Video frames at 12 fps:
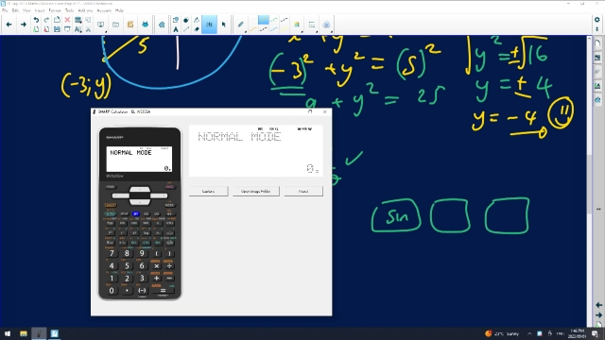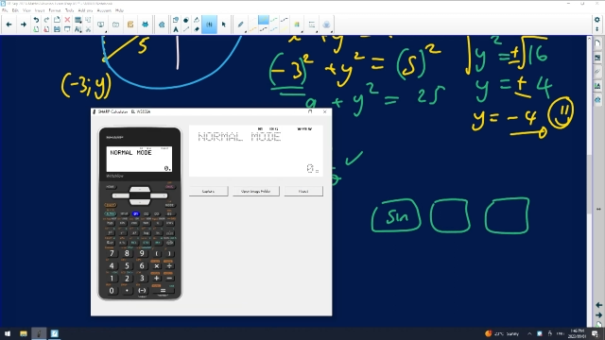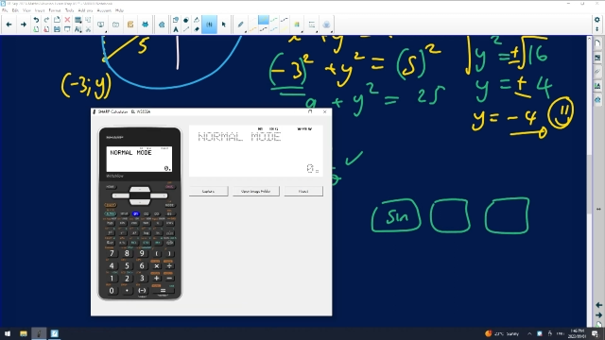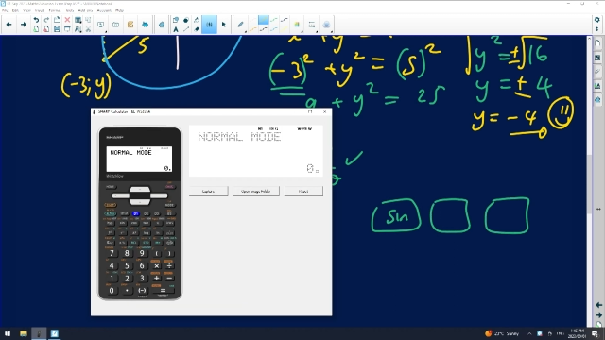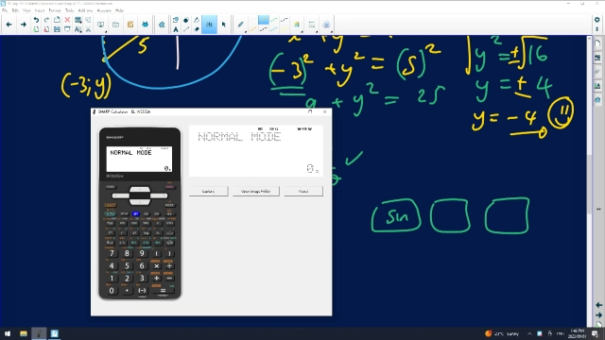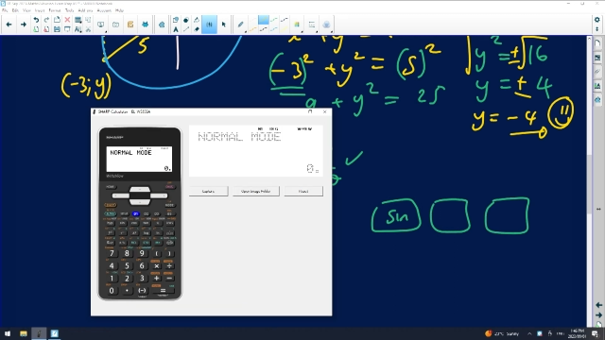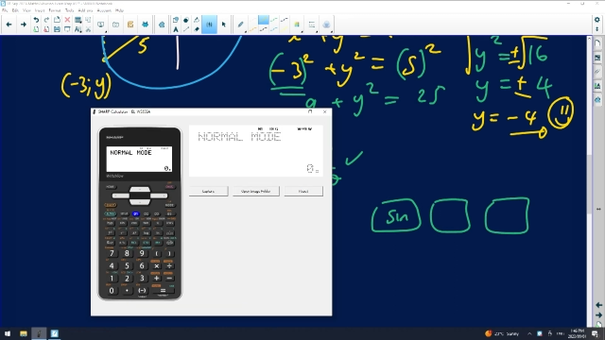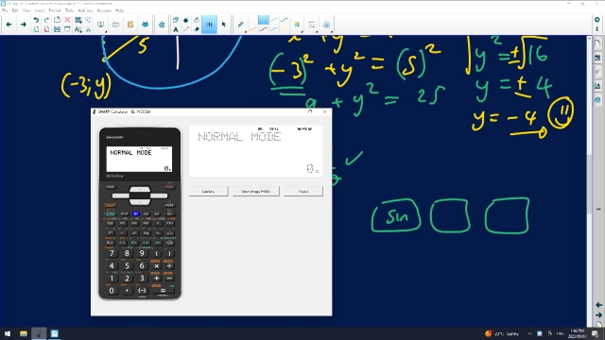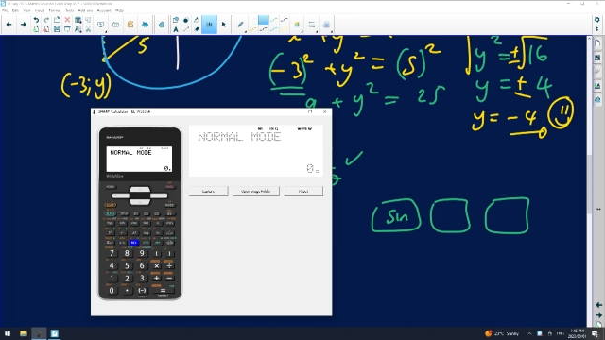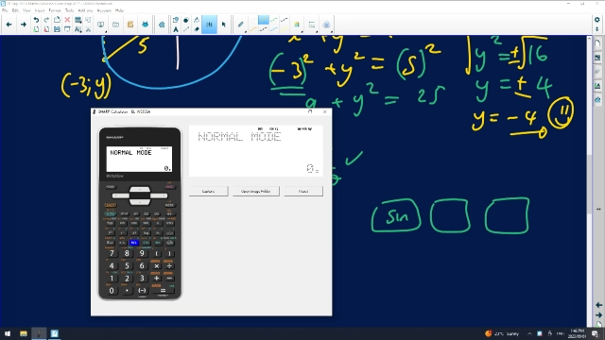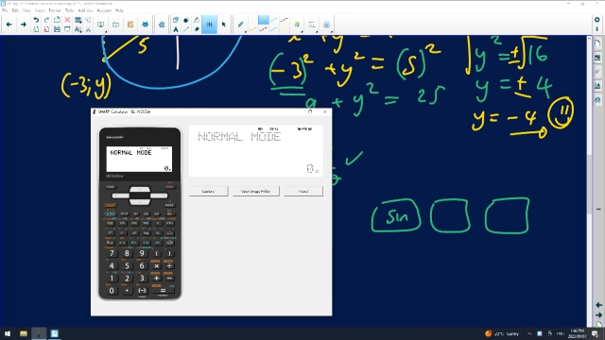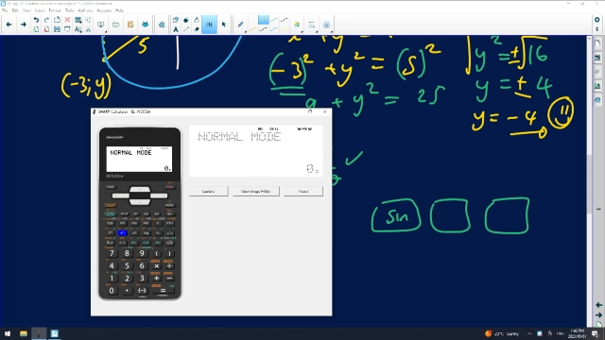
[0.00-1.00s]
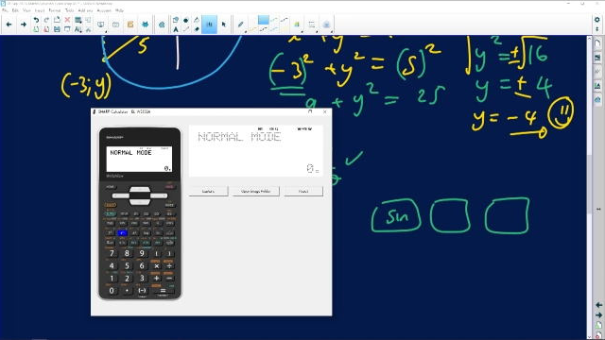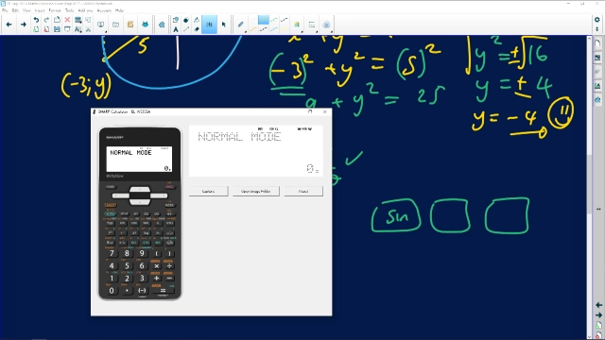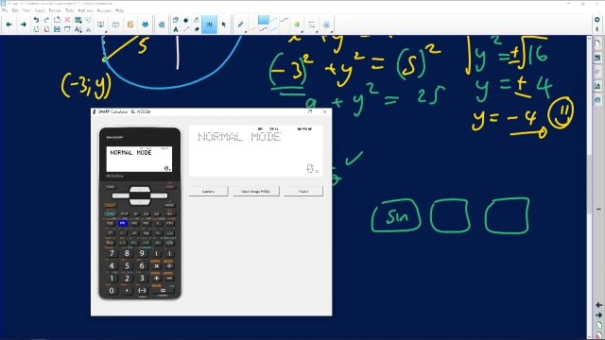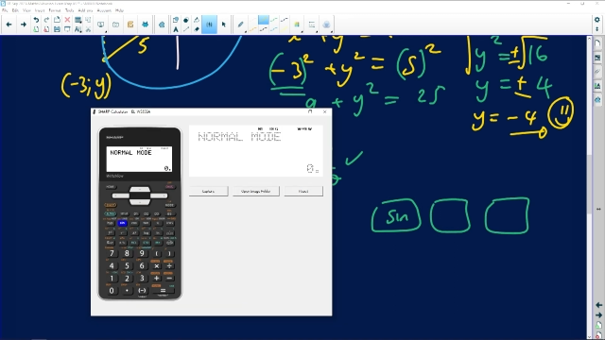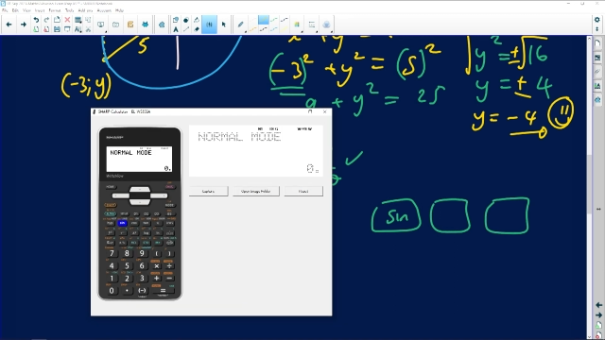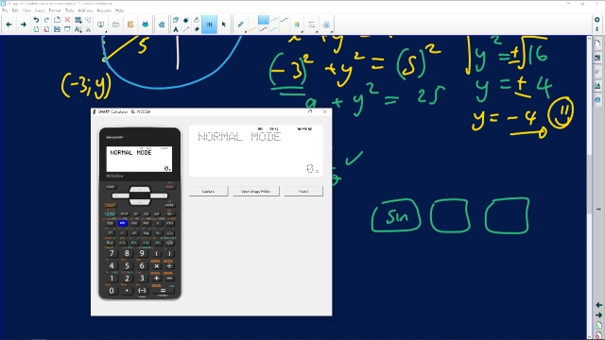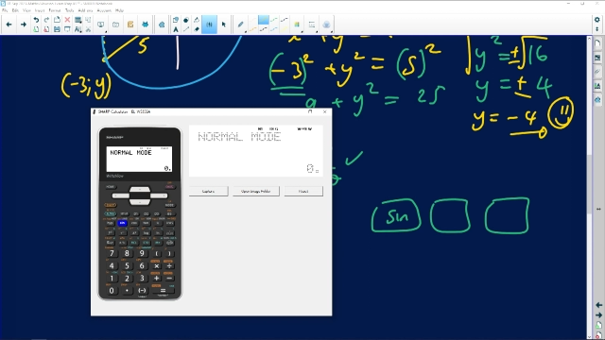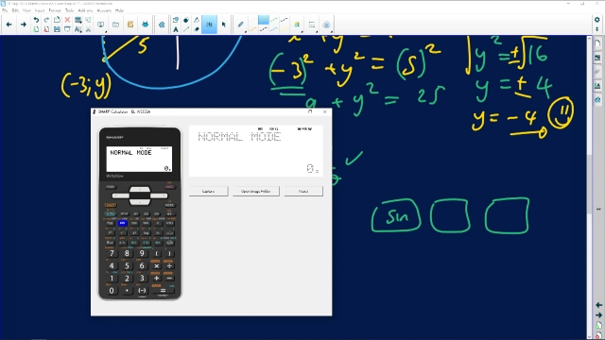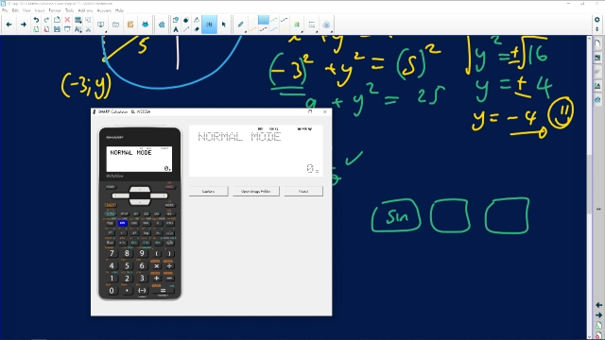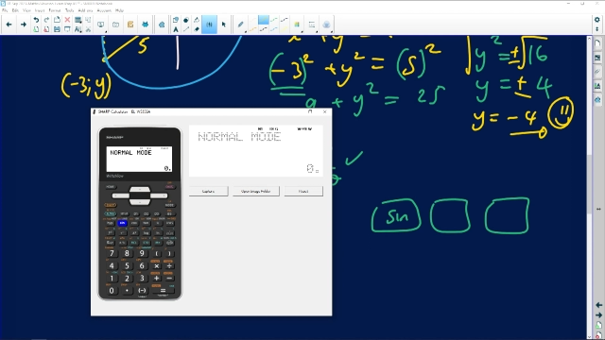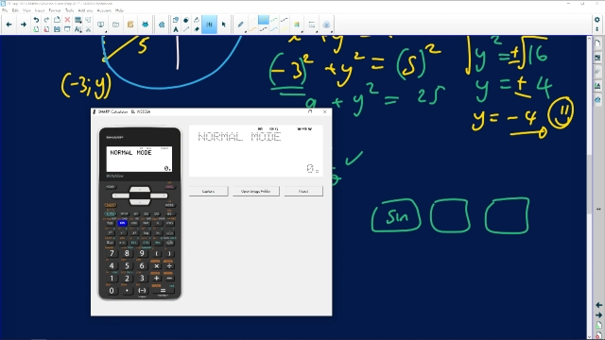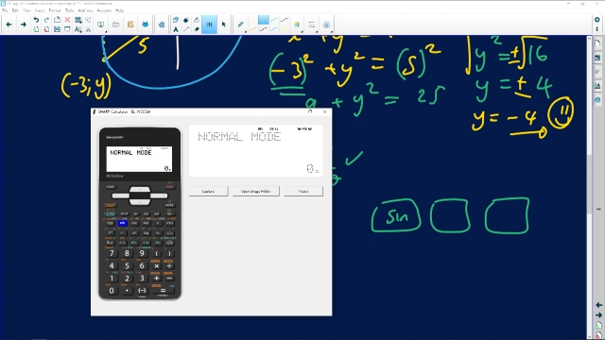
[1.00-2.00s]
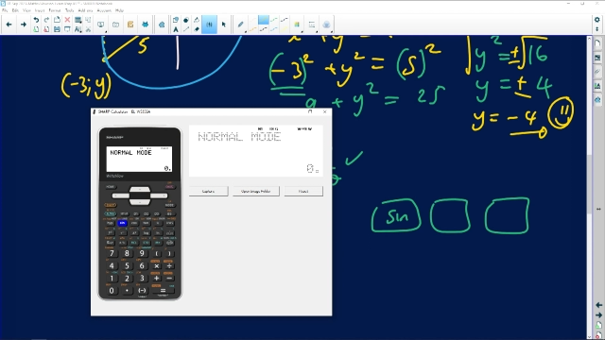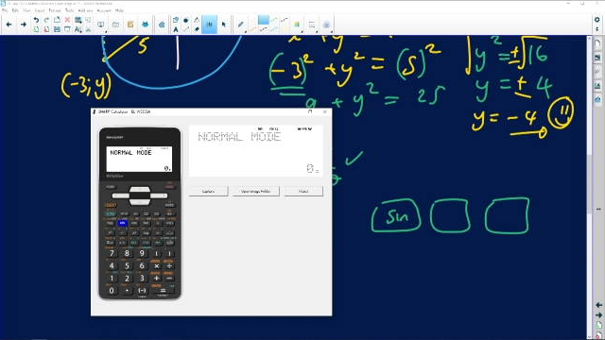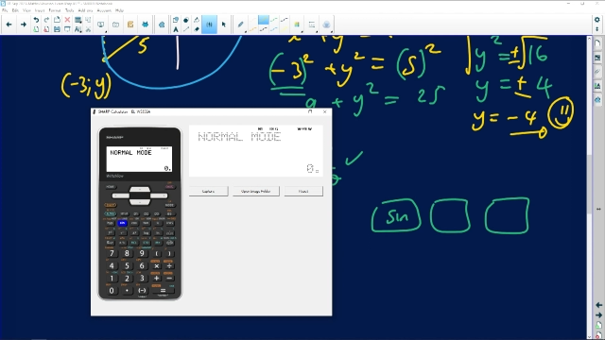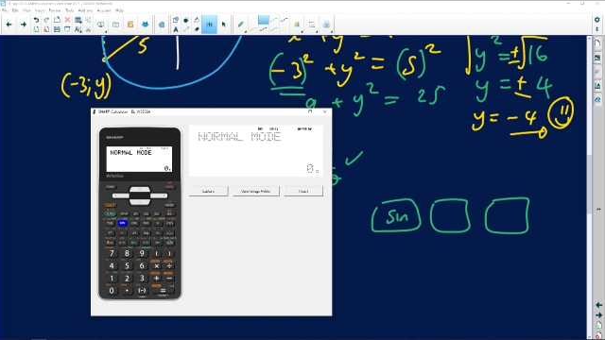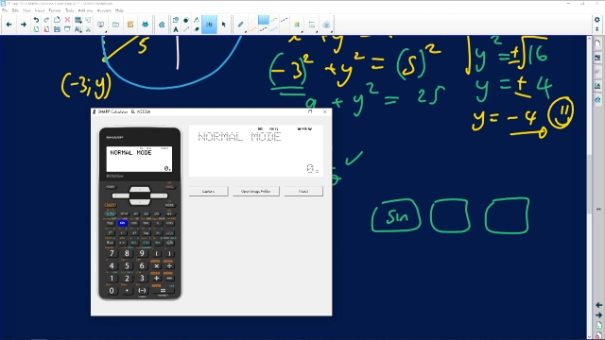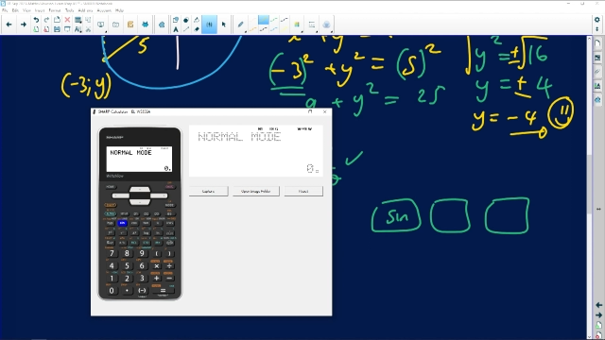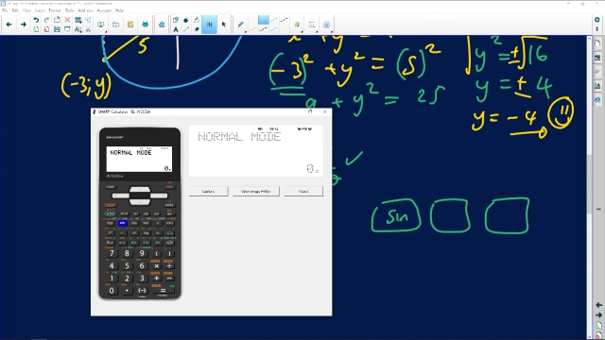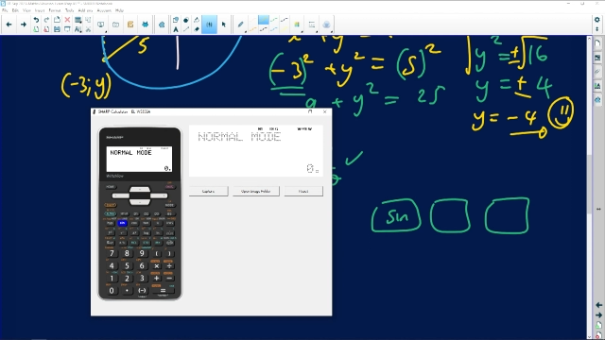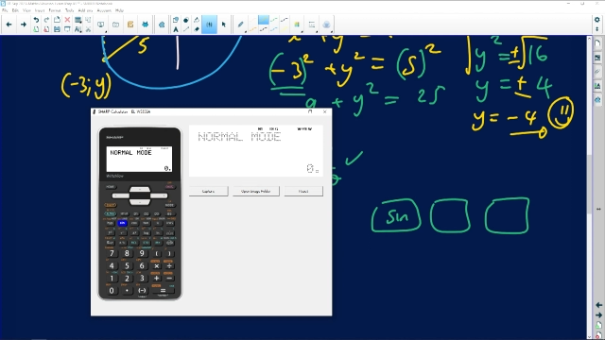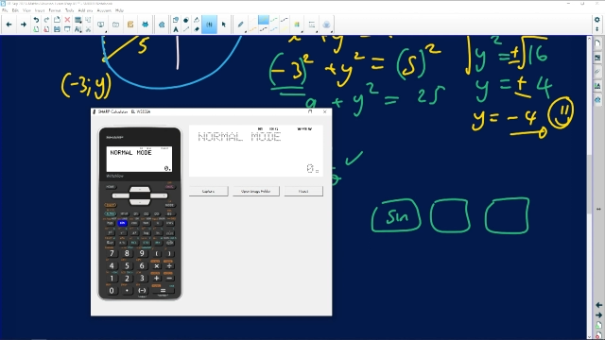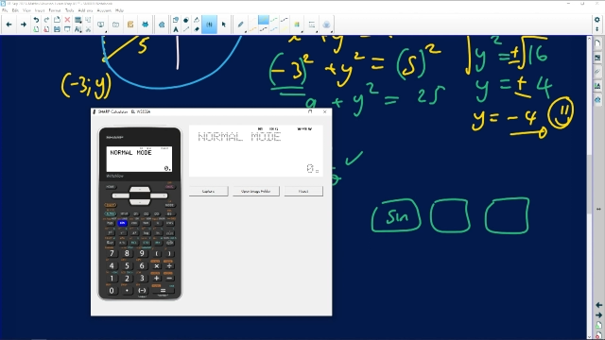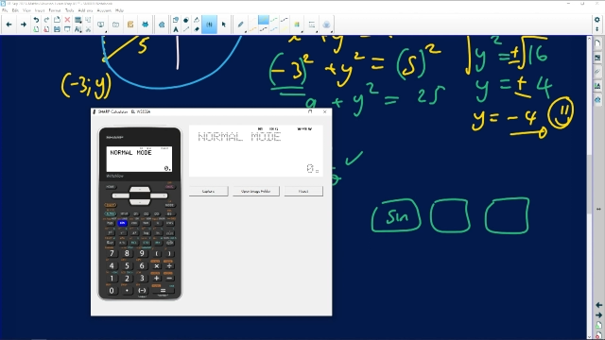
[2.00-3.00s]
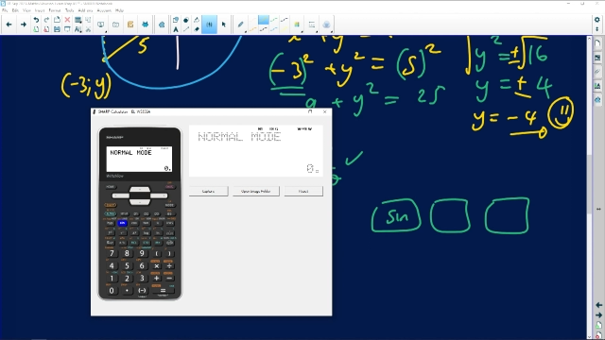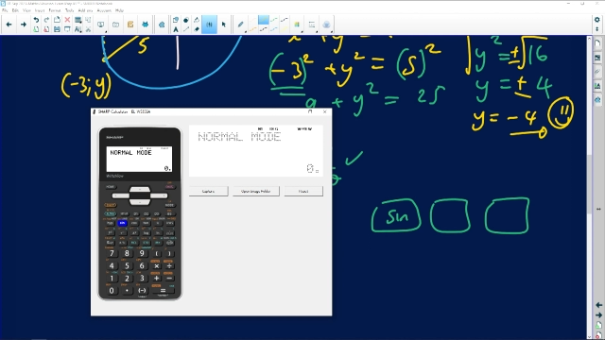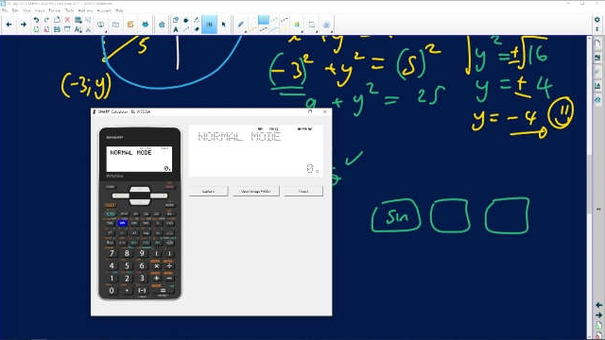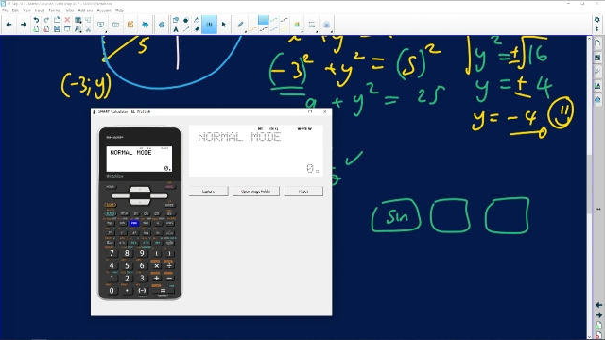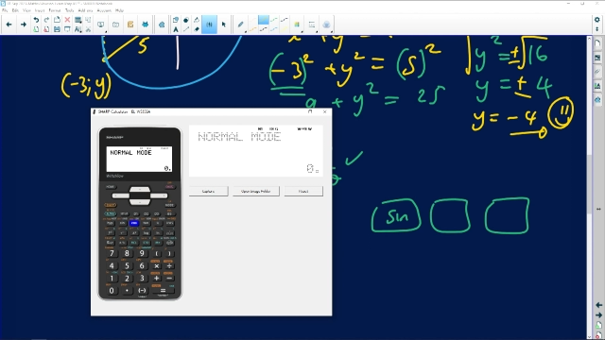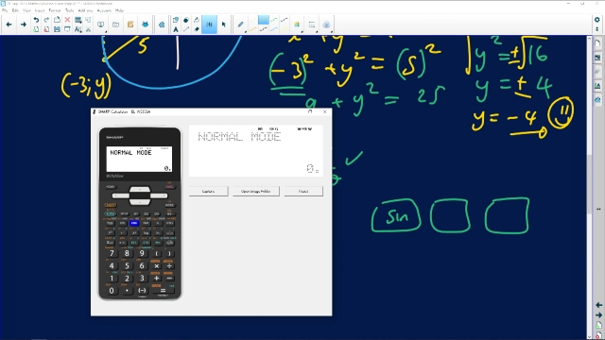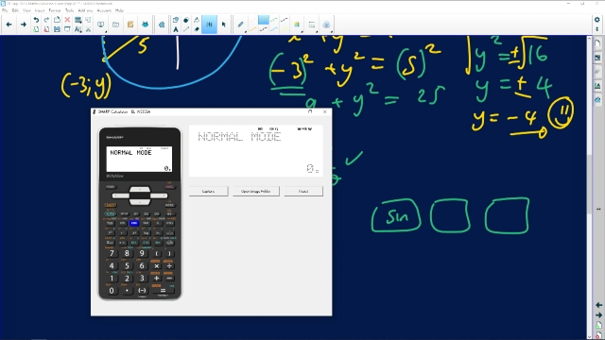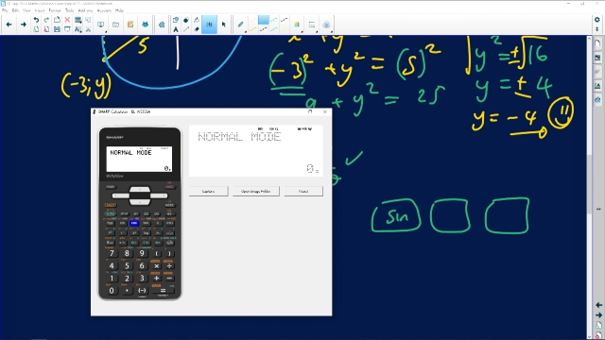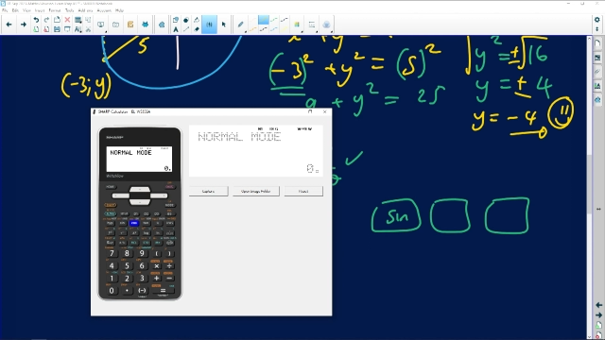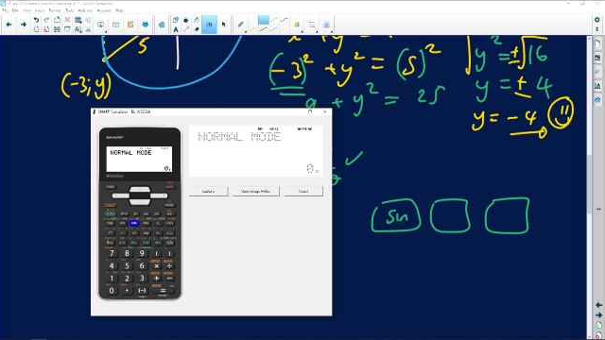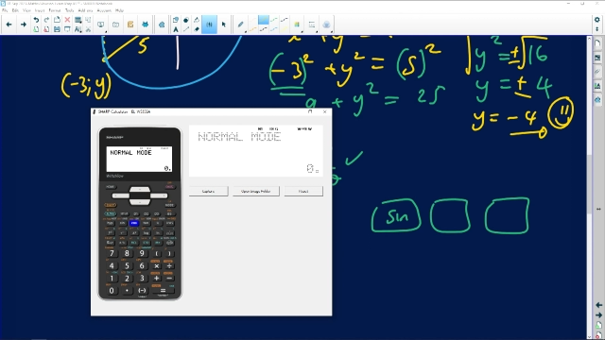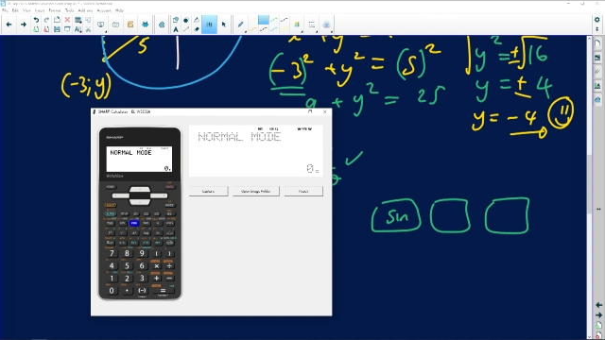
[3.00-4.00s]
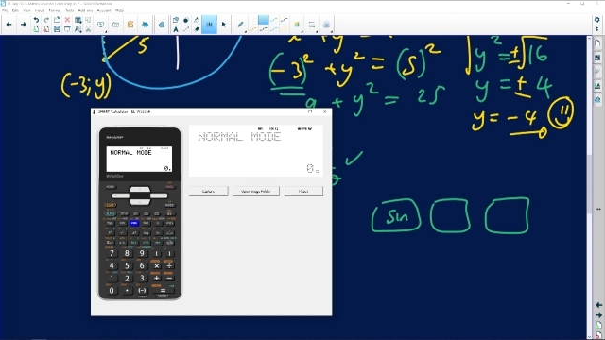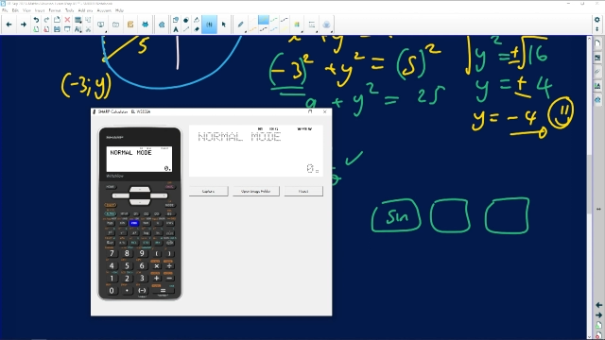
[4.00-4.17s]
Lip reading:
(no speaker visible)